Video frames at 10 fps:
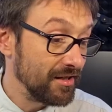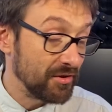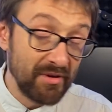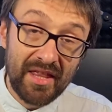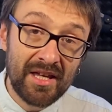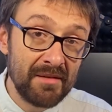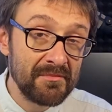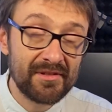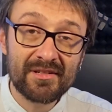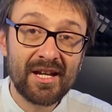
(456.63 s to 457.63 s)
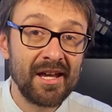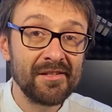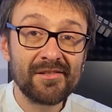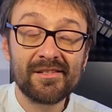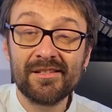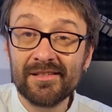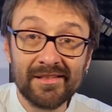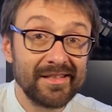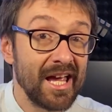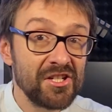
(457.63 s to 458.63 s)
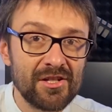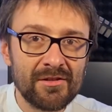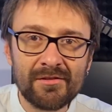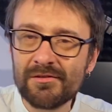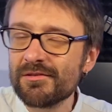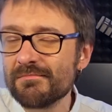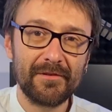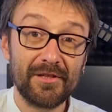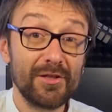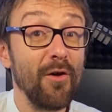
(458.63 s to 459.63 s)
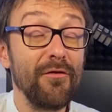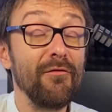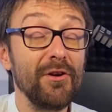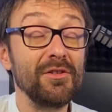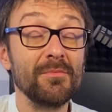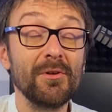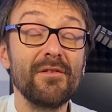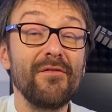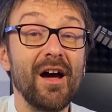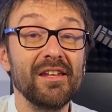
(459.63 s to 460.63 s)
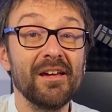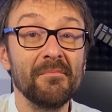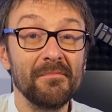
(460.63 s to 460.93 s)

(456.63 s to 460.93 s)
rhythms, change intentions, so feel free to modify them.